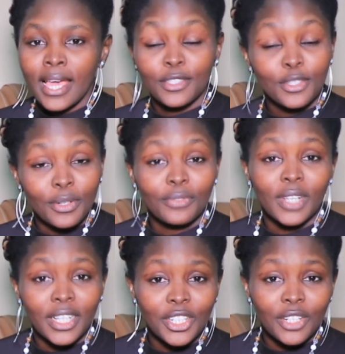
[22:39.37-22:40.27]
And so if
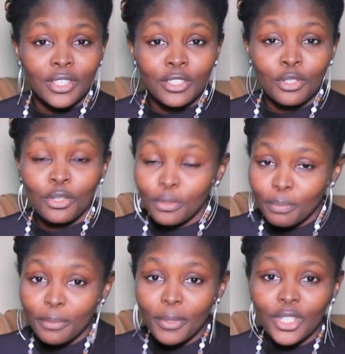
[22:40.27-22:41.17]
Nigerians could
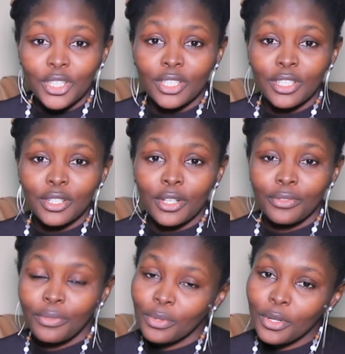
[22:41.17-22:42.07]
be patient
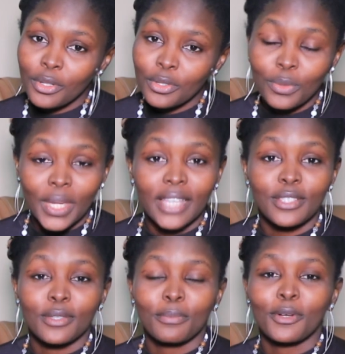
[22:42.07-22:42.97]
enough, who knows, we'll
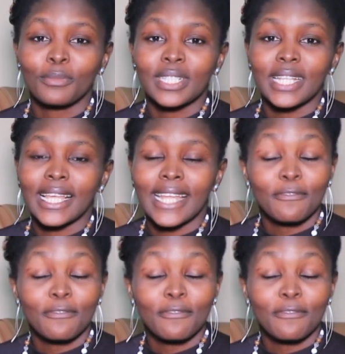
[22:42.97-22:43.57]
get to the promised land.